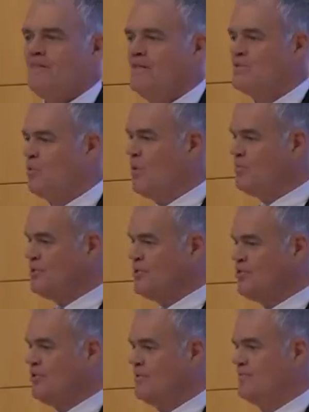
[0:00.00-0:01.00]
So what would
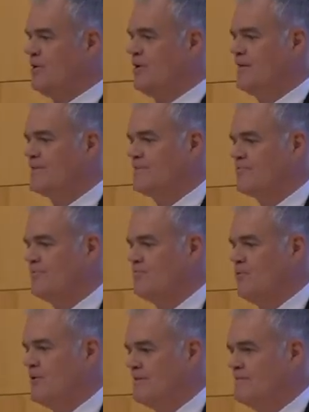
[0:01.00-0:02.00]
you do if you got this
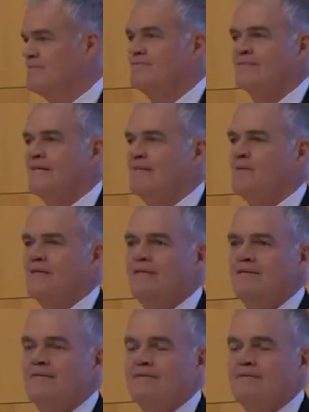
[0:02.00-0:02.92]
report? Anybody?